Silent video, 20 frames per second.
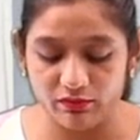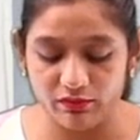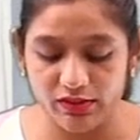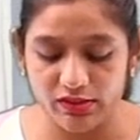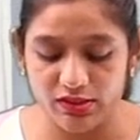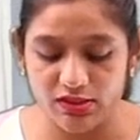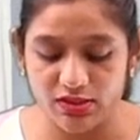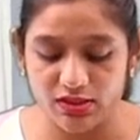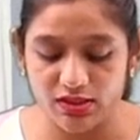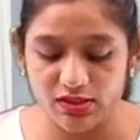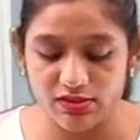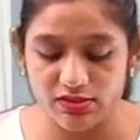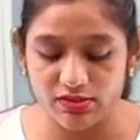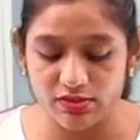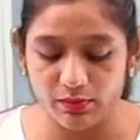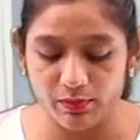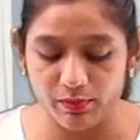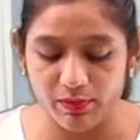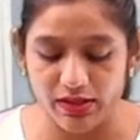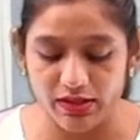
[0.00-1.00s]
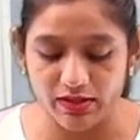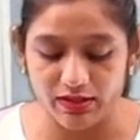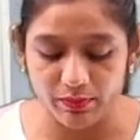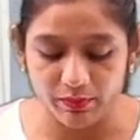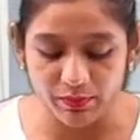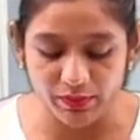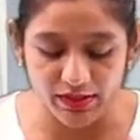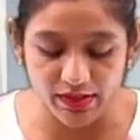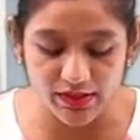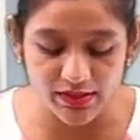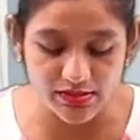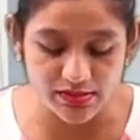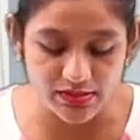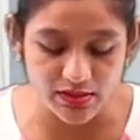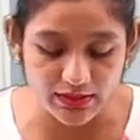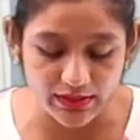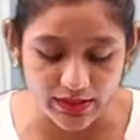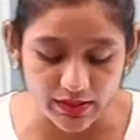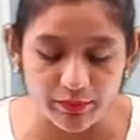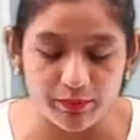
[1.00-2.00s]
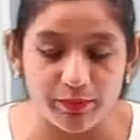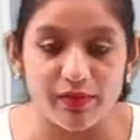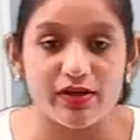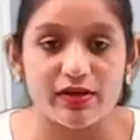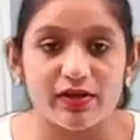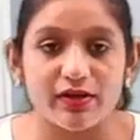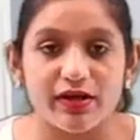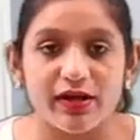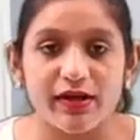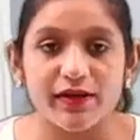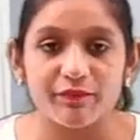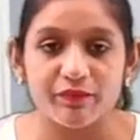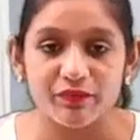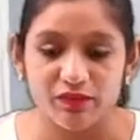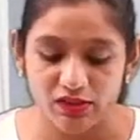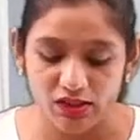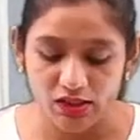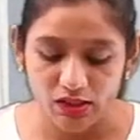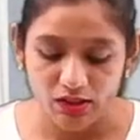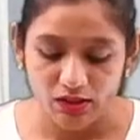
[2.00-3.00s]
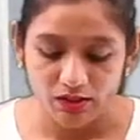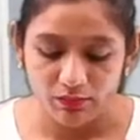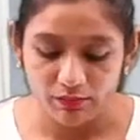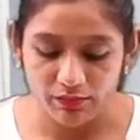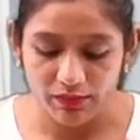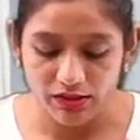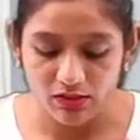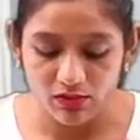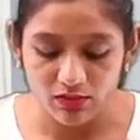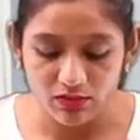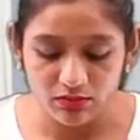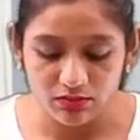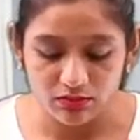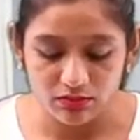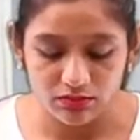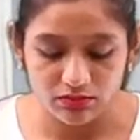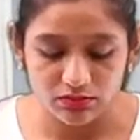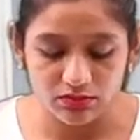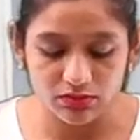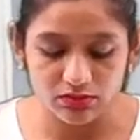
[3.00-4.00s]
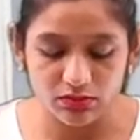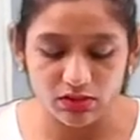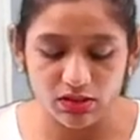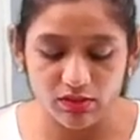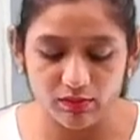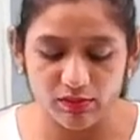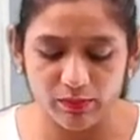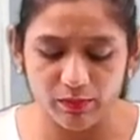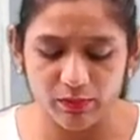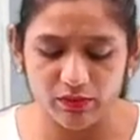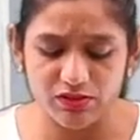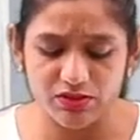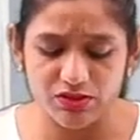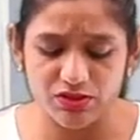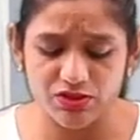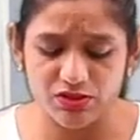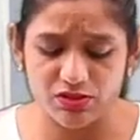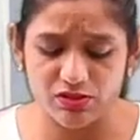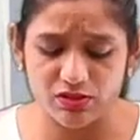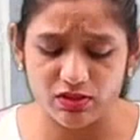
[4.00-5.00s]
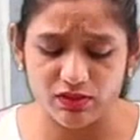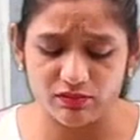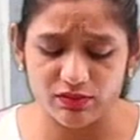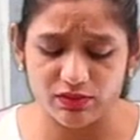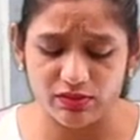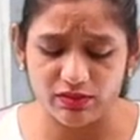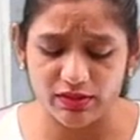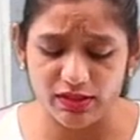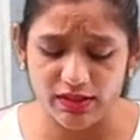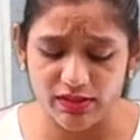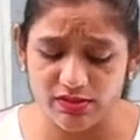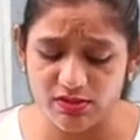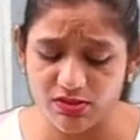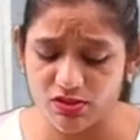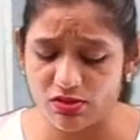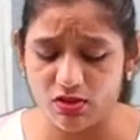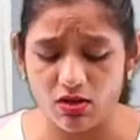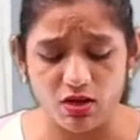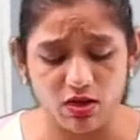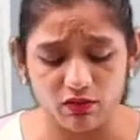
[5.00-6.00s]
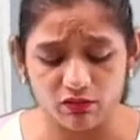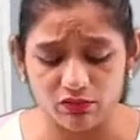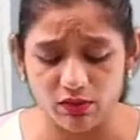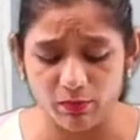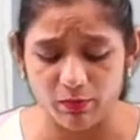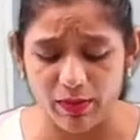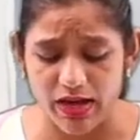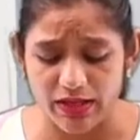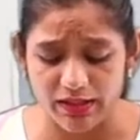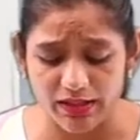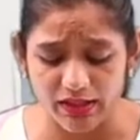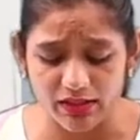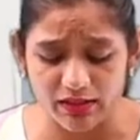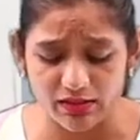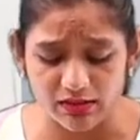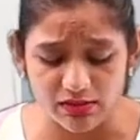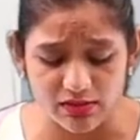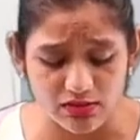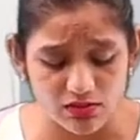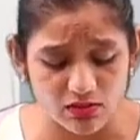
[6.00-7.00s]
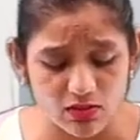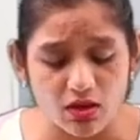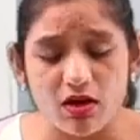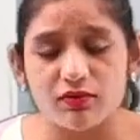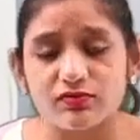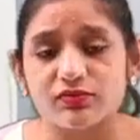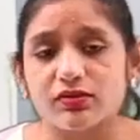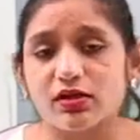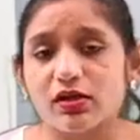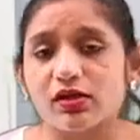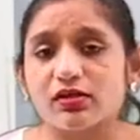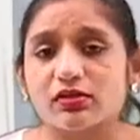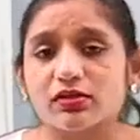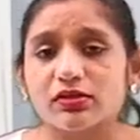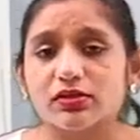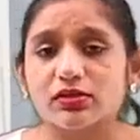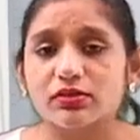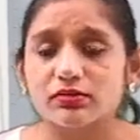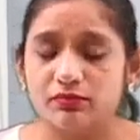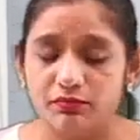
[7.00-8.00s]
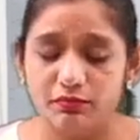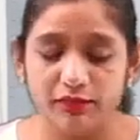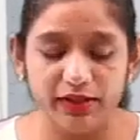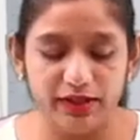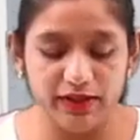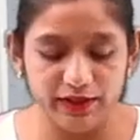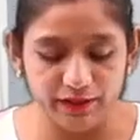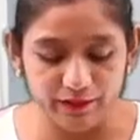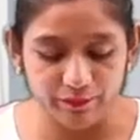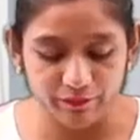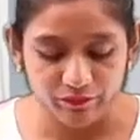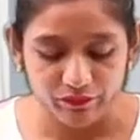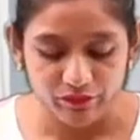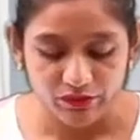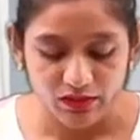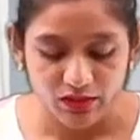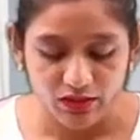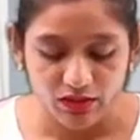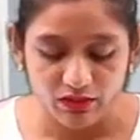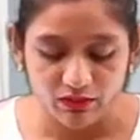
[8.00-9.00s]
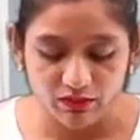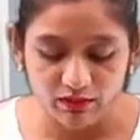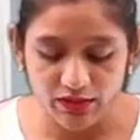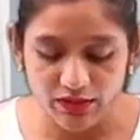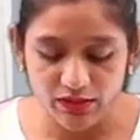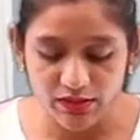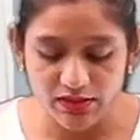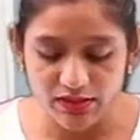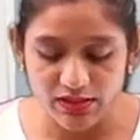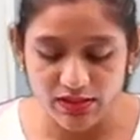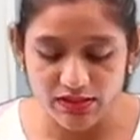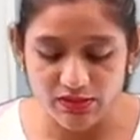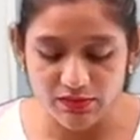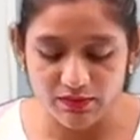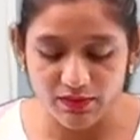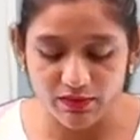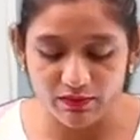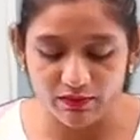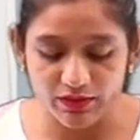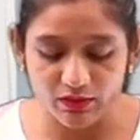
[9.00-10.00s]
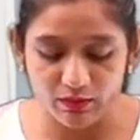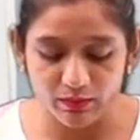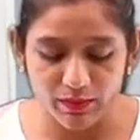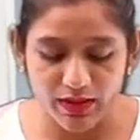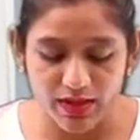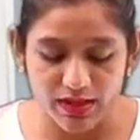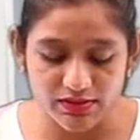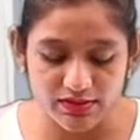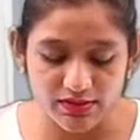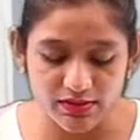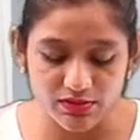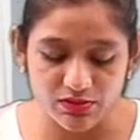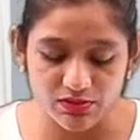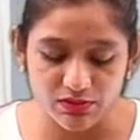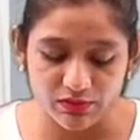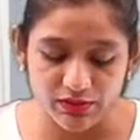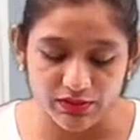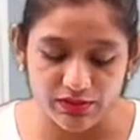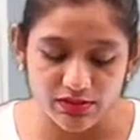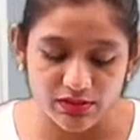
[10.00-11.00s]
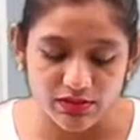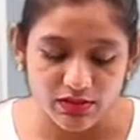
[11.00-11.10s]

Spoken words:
which is depressed temporarily below the normal positions of the rest of the particles of the medium when a transverse wave passes through it.